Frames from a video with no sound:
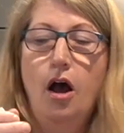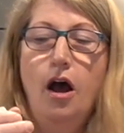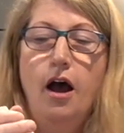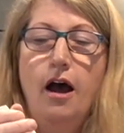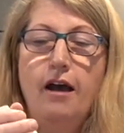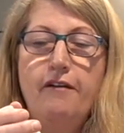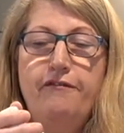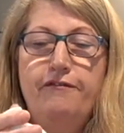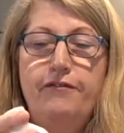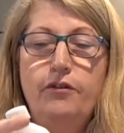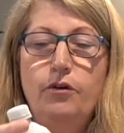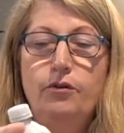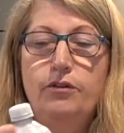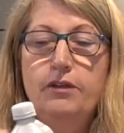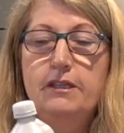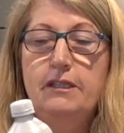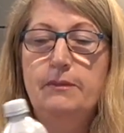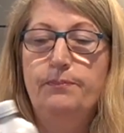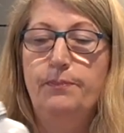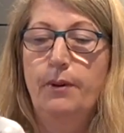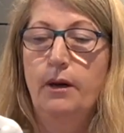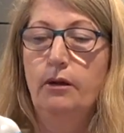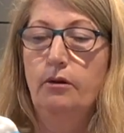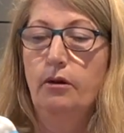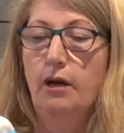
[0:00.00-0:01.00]
I filled
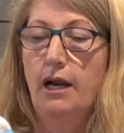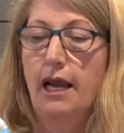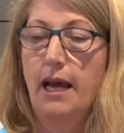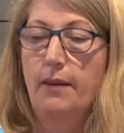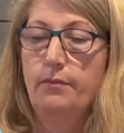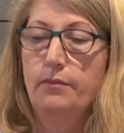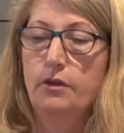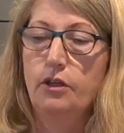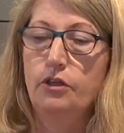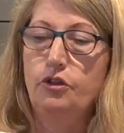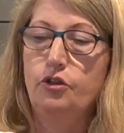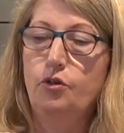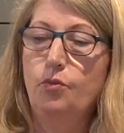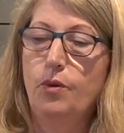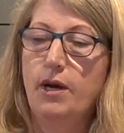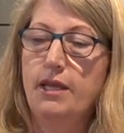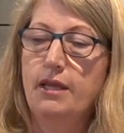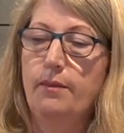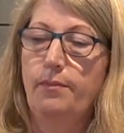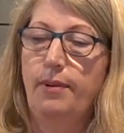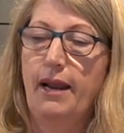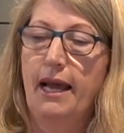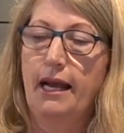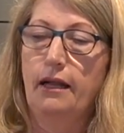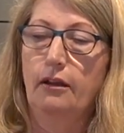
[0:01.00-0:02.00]
this bottle up to where
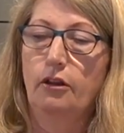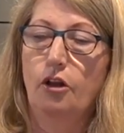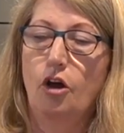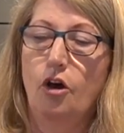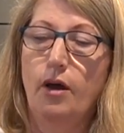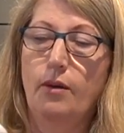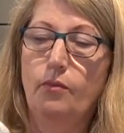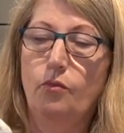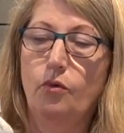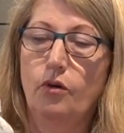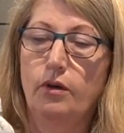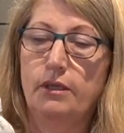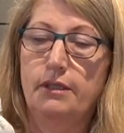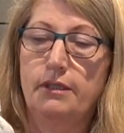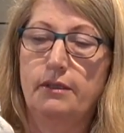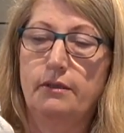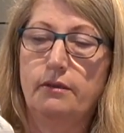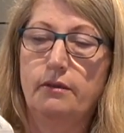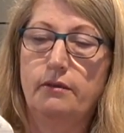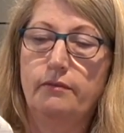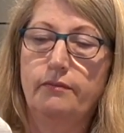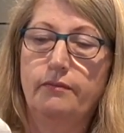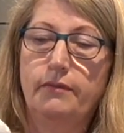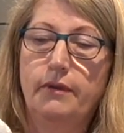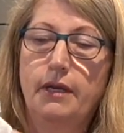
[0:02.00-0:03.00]
the black line
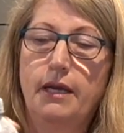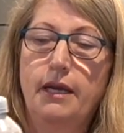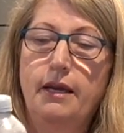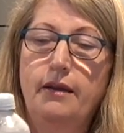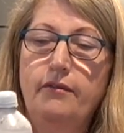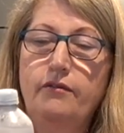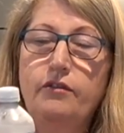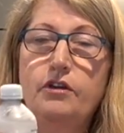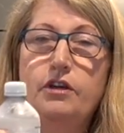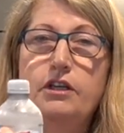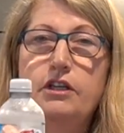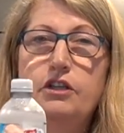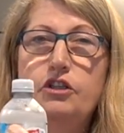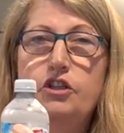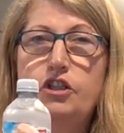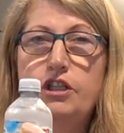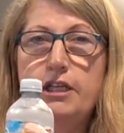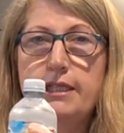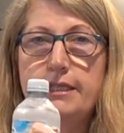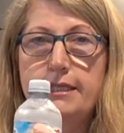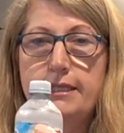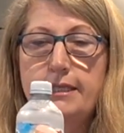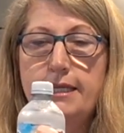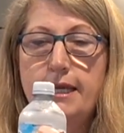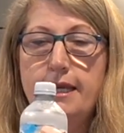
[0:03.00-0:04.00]
was. You can
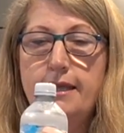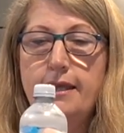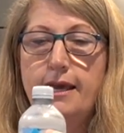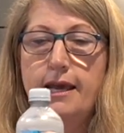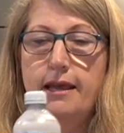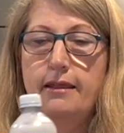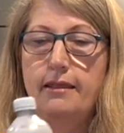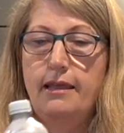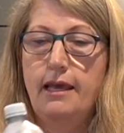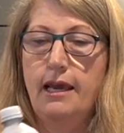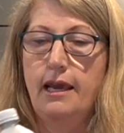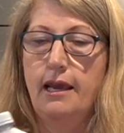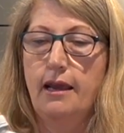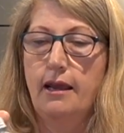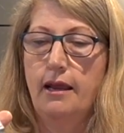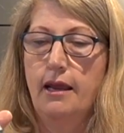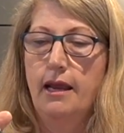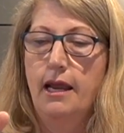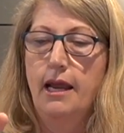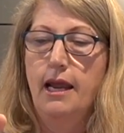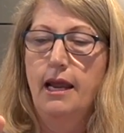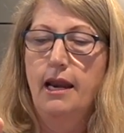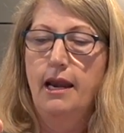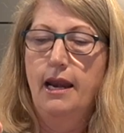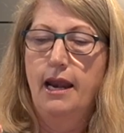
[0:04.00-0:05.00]
just see that there.
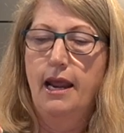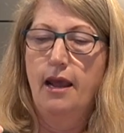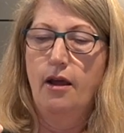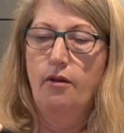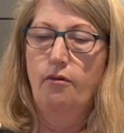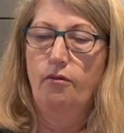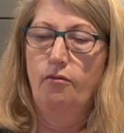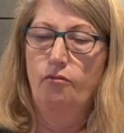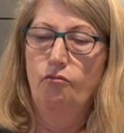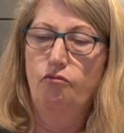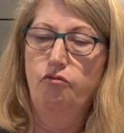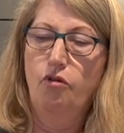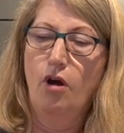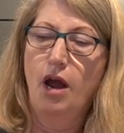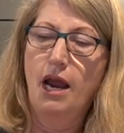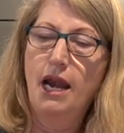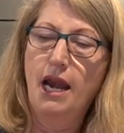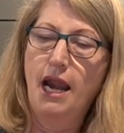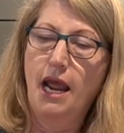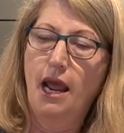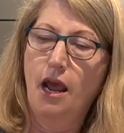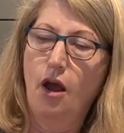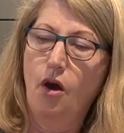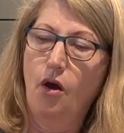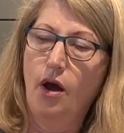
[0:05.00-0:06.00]
Now,
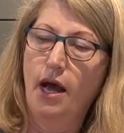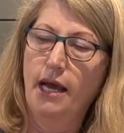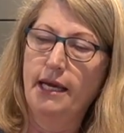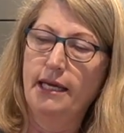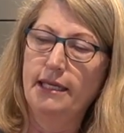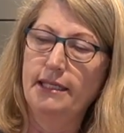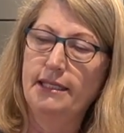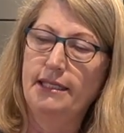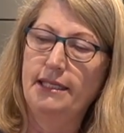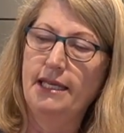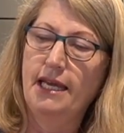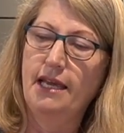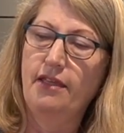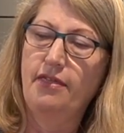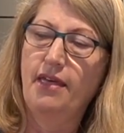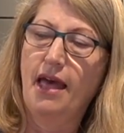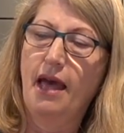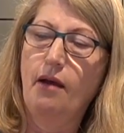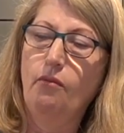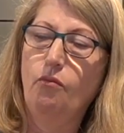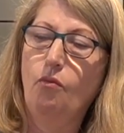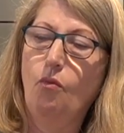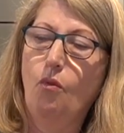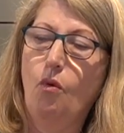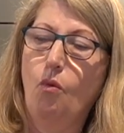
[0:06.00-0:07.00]
right now, I can see
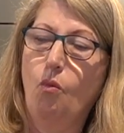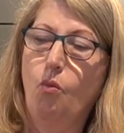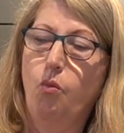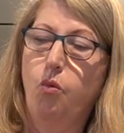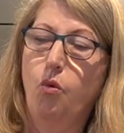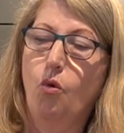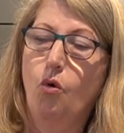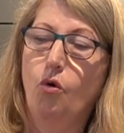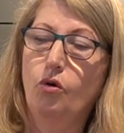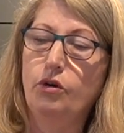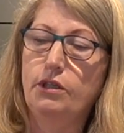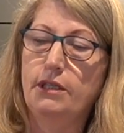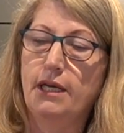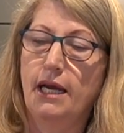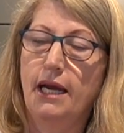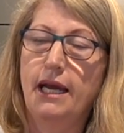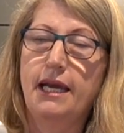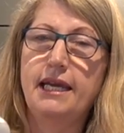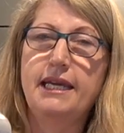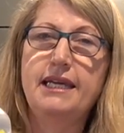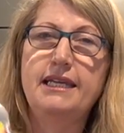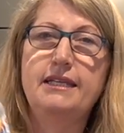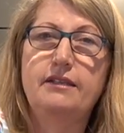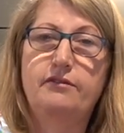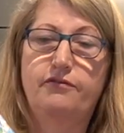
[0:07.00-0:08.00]
that
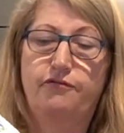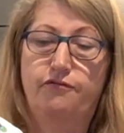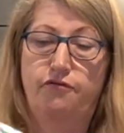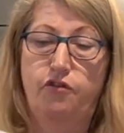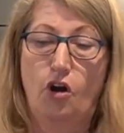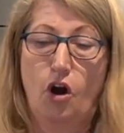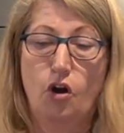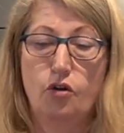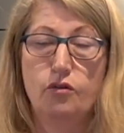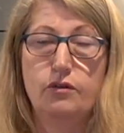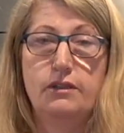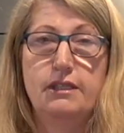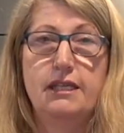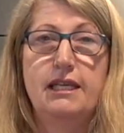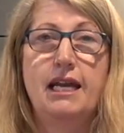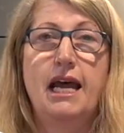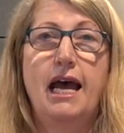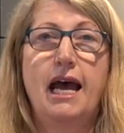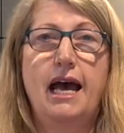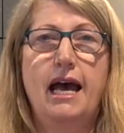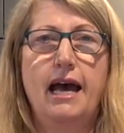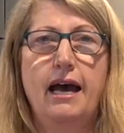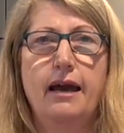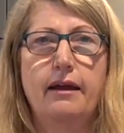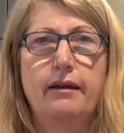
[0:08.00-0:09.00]
water is frozen
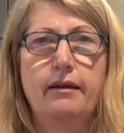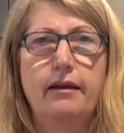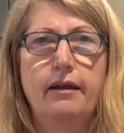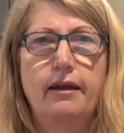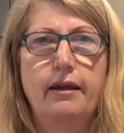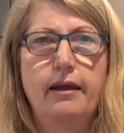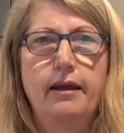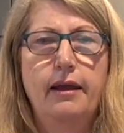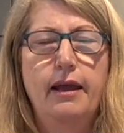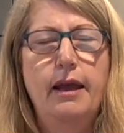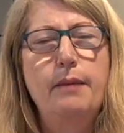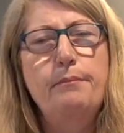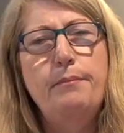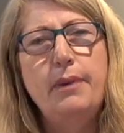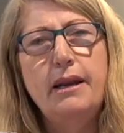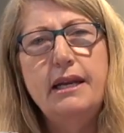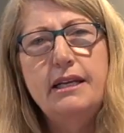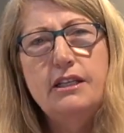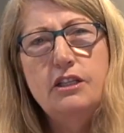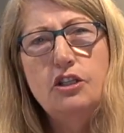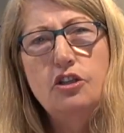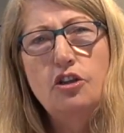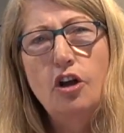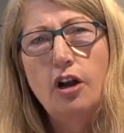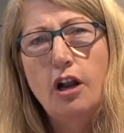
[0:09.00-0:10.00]
hard. But
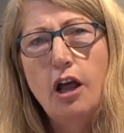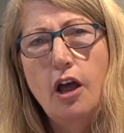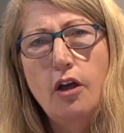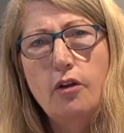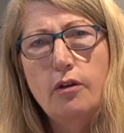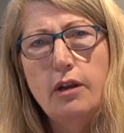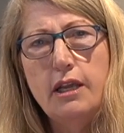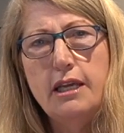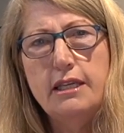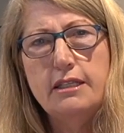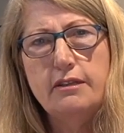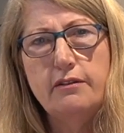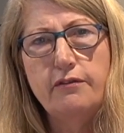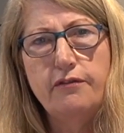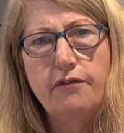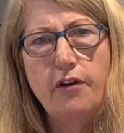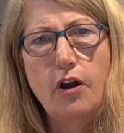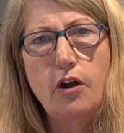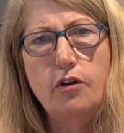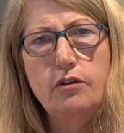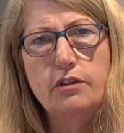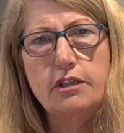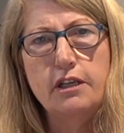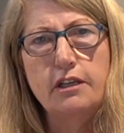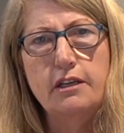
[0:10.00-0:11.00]
it's not only is it
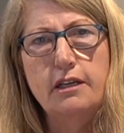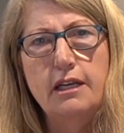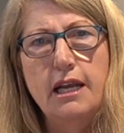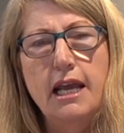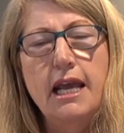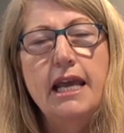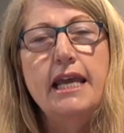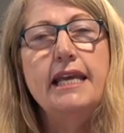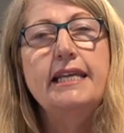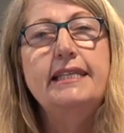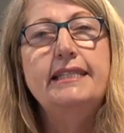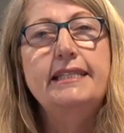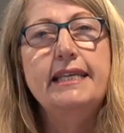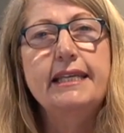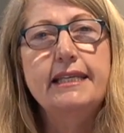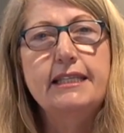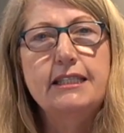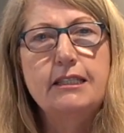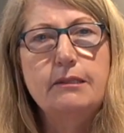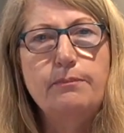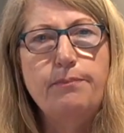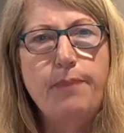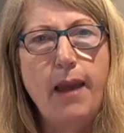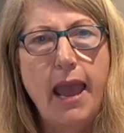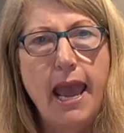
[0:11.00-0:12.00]
frozen, it's
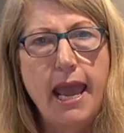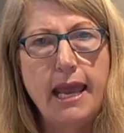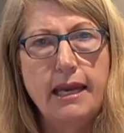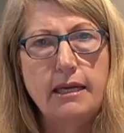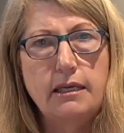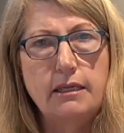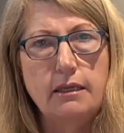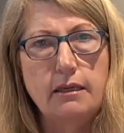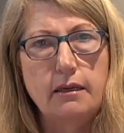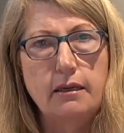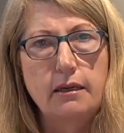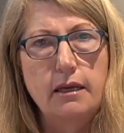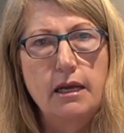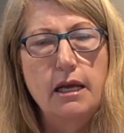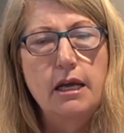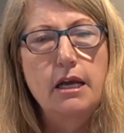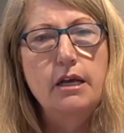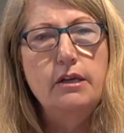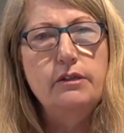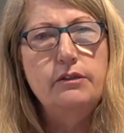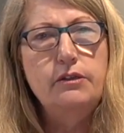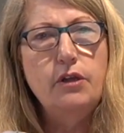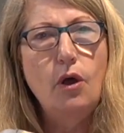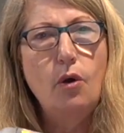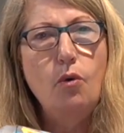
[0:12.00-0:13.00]
expanded.
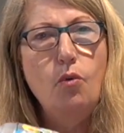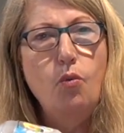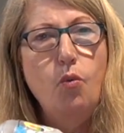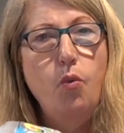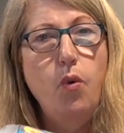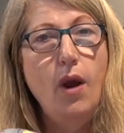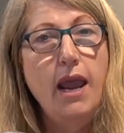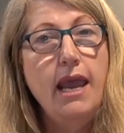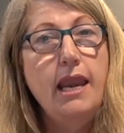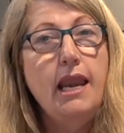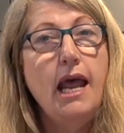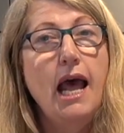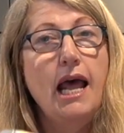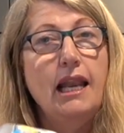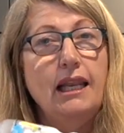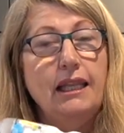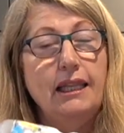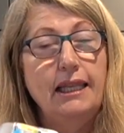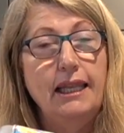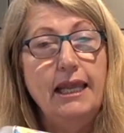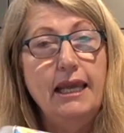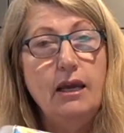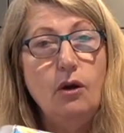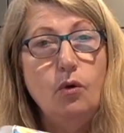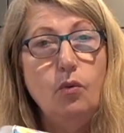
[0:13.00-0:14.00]
So when a
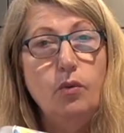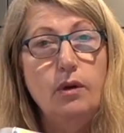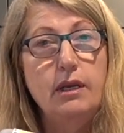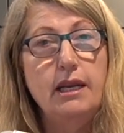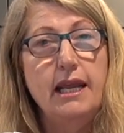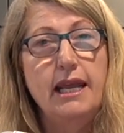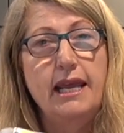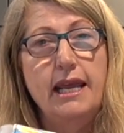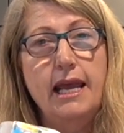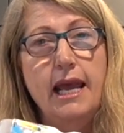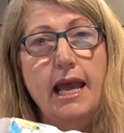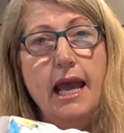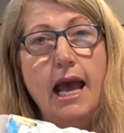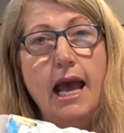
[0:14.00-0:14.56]
liquid